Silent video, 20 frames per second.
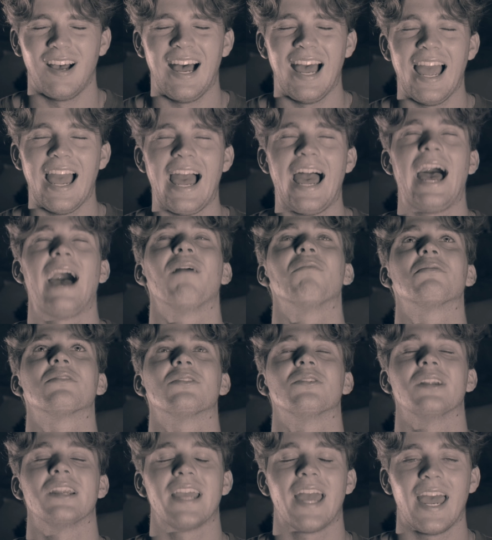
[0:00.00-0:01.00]
I
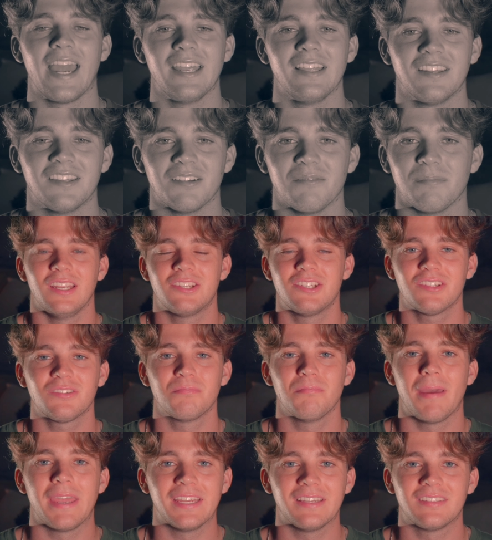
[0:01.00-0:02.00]
absolutely hate them. It just
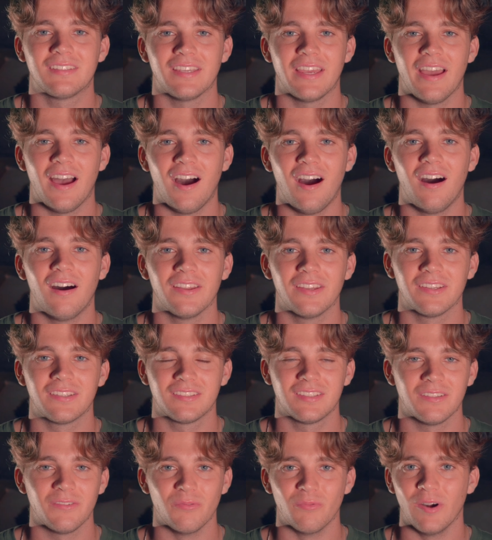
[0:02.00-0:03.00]
makes it harder
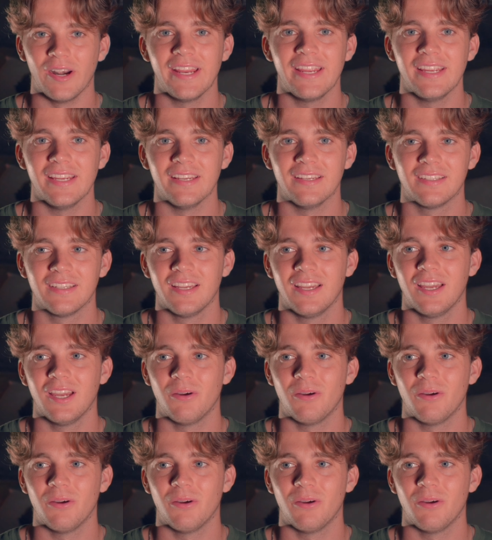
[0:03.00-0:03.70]
to read,